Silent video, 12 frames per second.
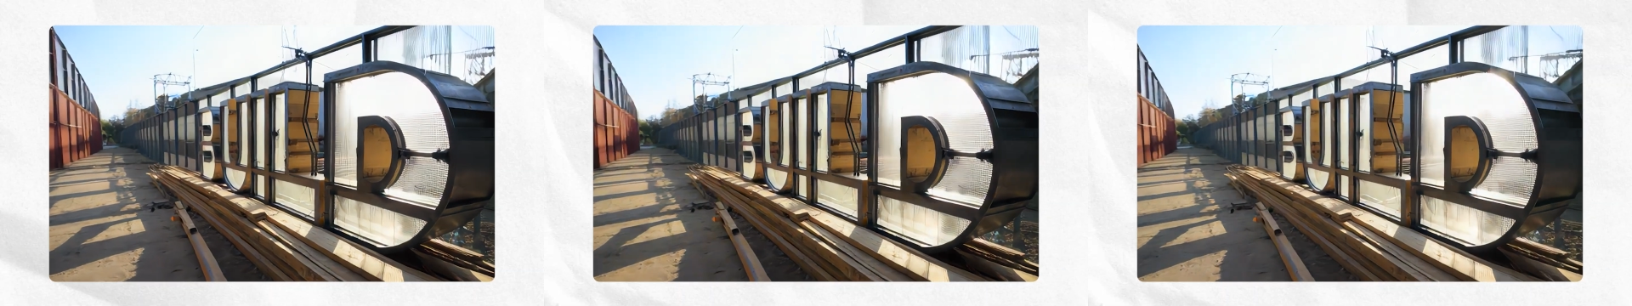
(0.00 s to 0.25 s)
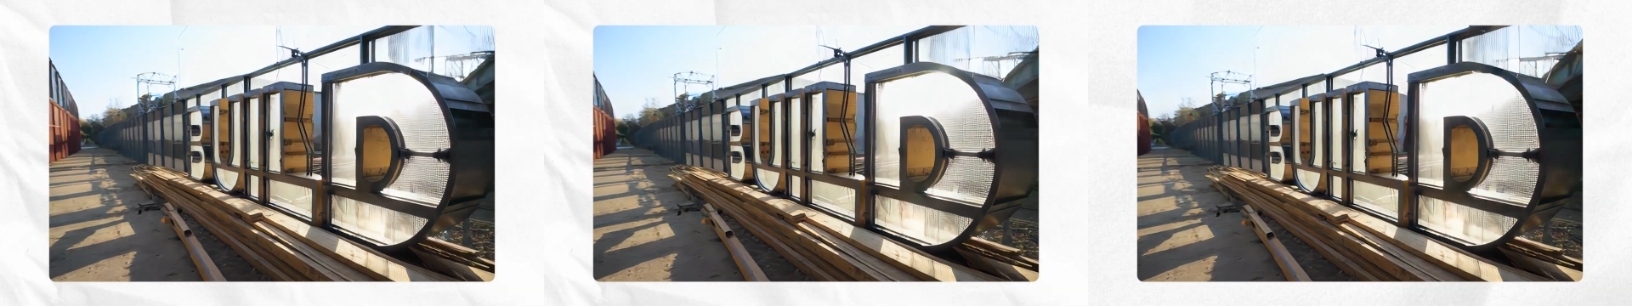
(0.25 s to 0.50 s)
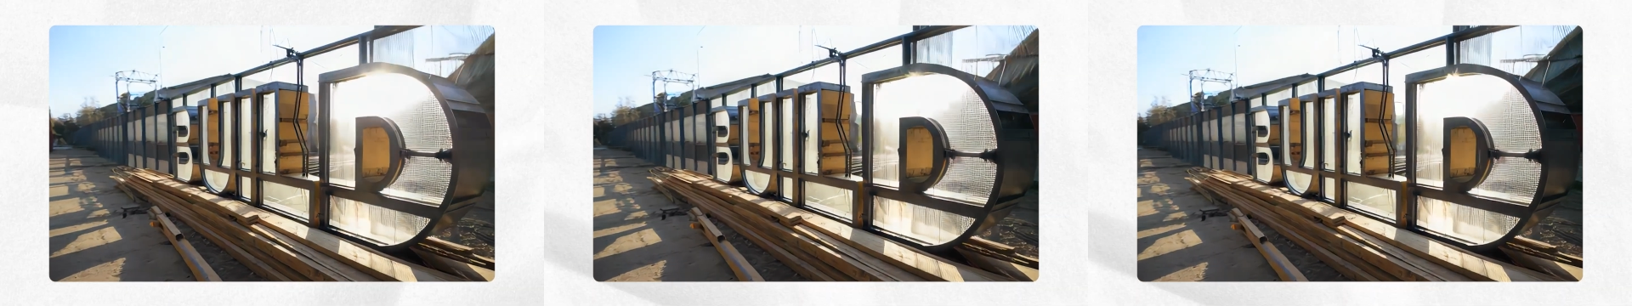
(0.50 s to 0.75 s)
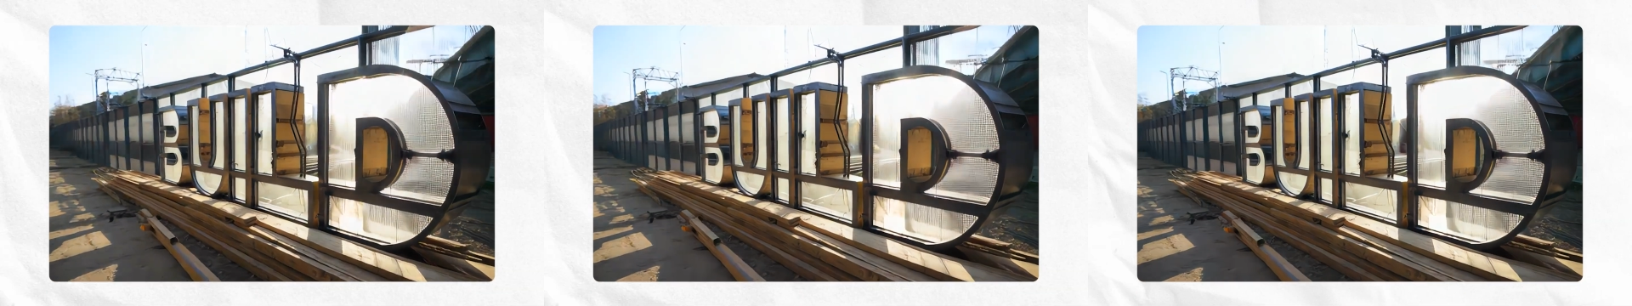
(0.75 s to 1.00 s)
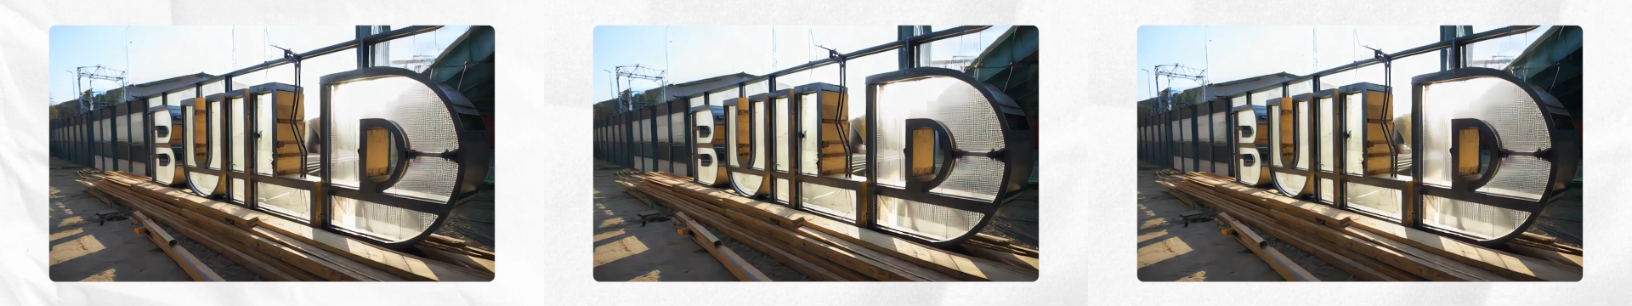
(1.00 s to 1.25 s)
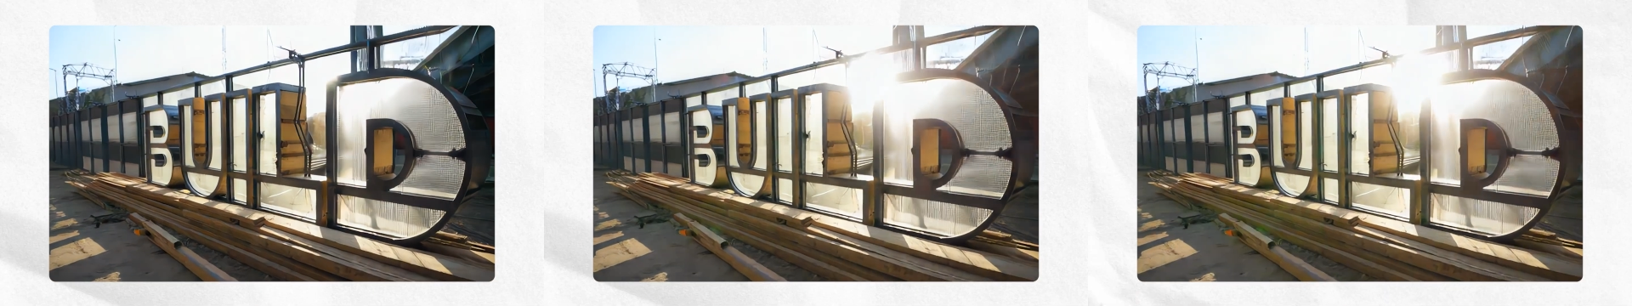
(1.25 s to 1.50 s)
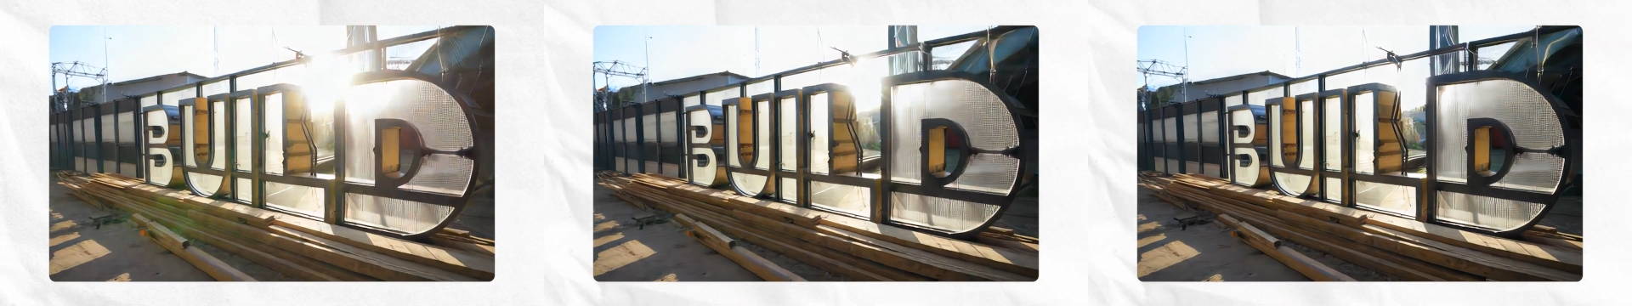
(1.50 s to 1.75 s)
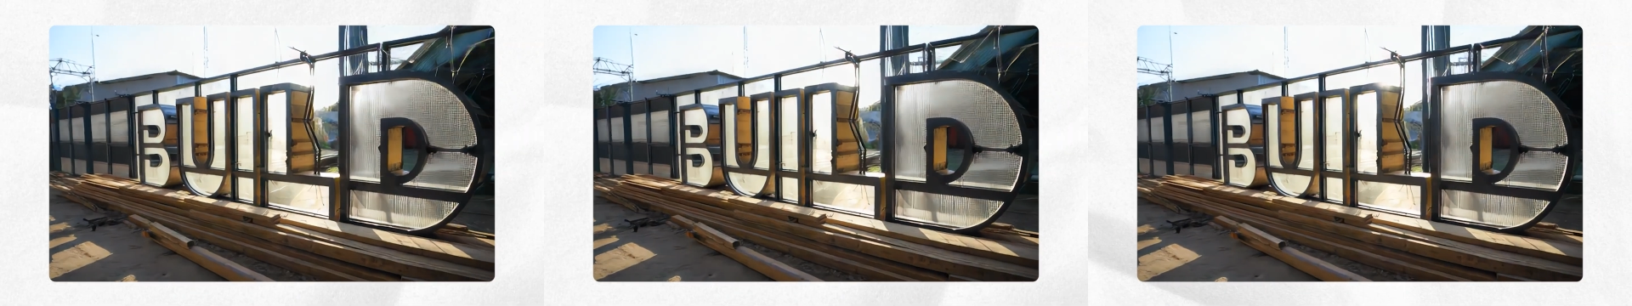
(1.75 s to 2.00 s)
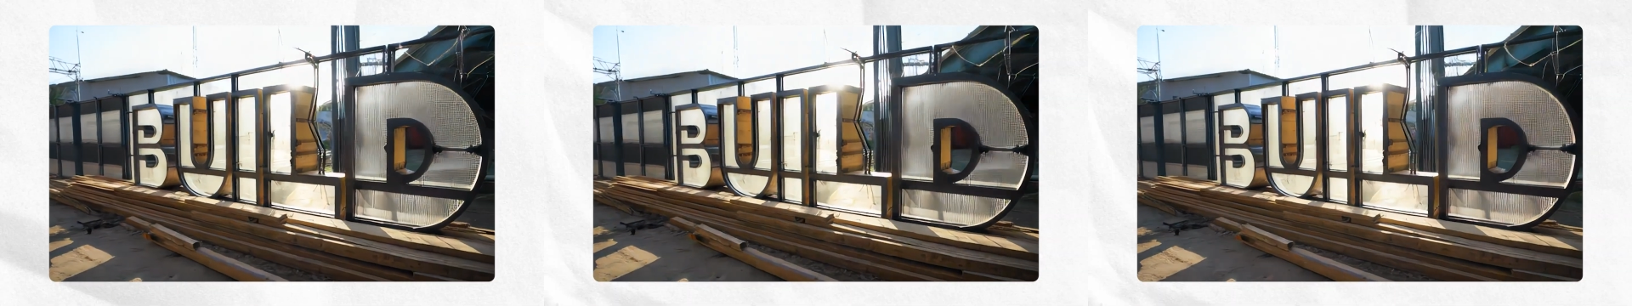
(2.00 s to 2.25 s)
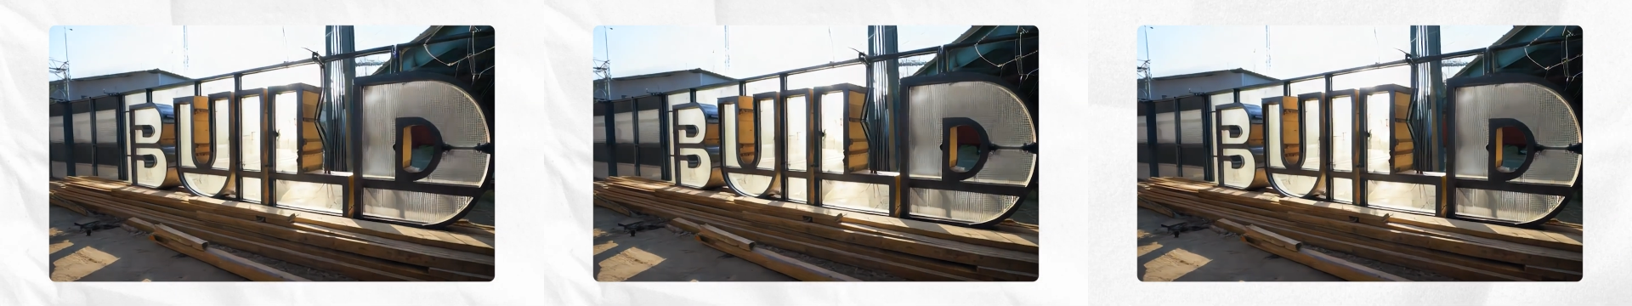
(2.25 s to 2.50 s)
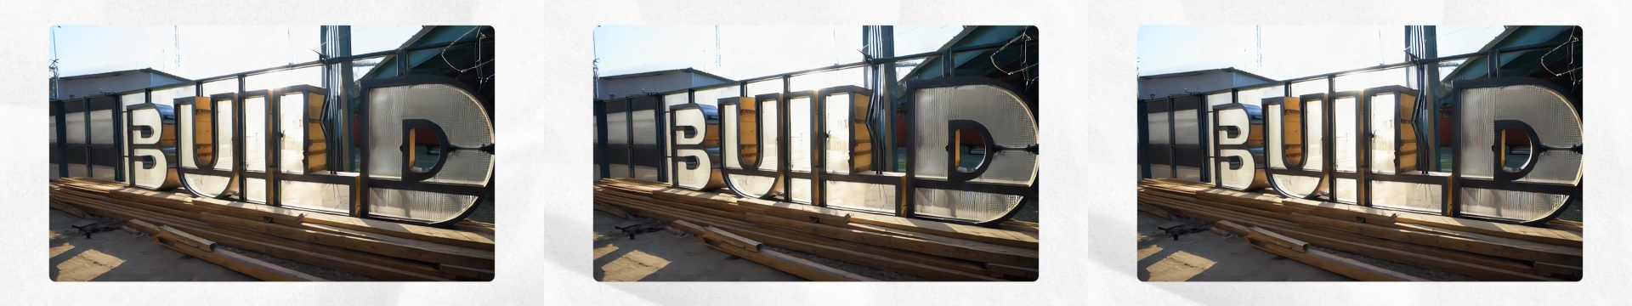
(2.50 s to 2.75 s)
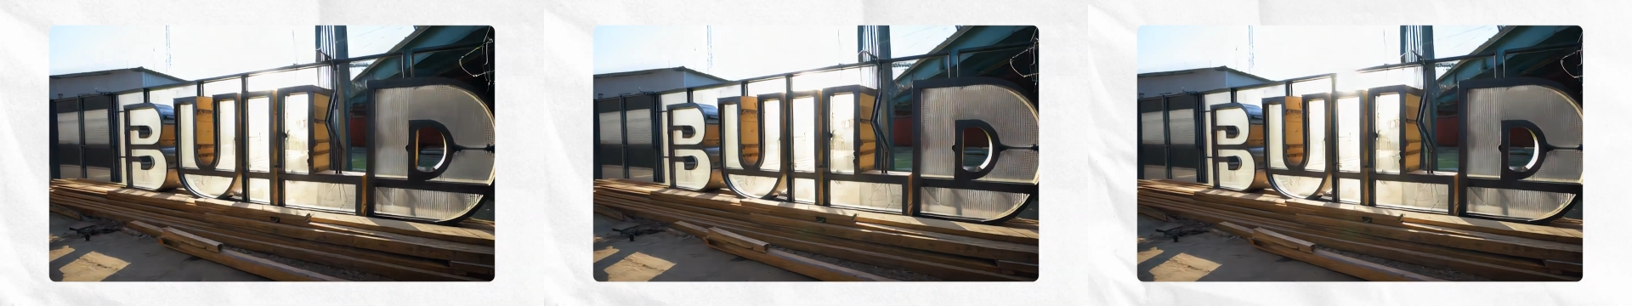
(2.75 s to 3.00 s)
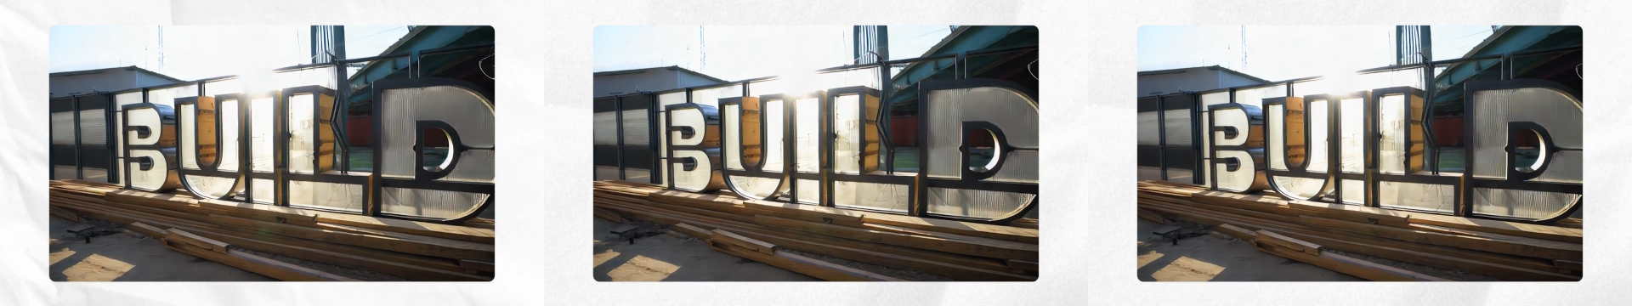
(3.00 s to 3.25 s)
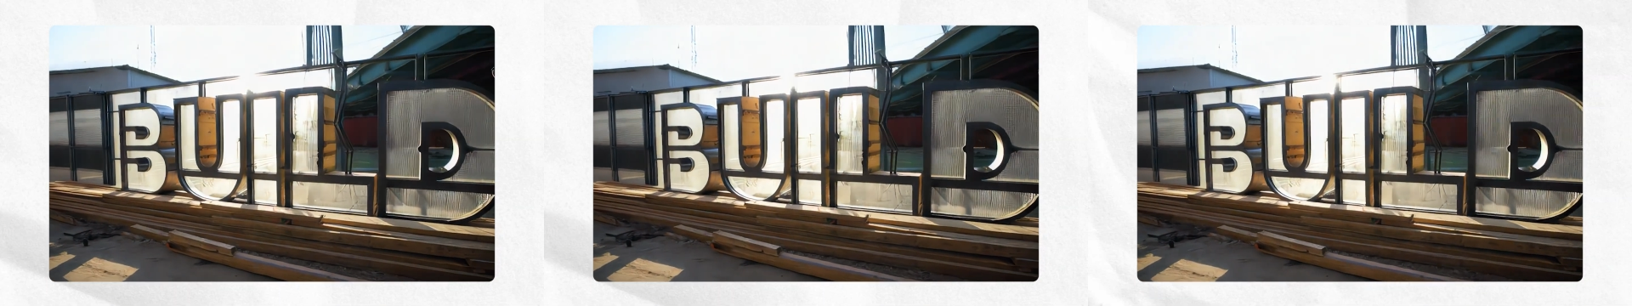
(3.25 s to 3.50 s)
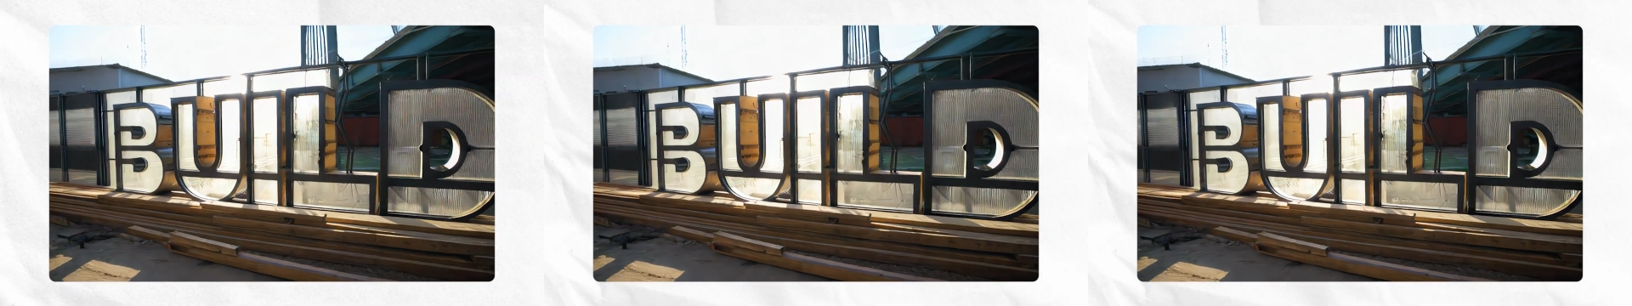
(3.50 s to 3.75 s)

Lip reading: No face is visible, so there are no lips to read.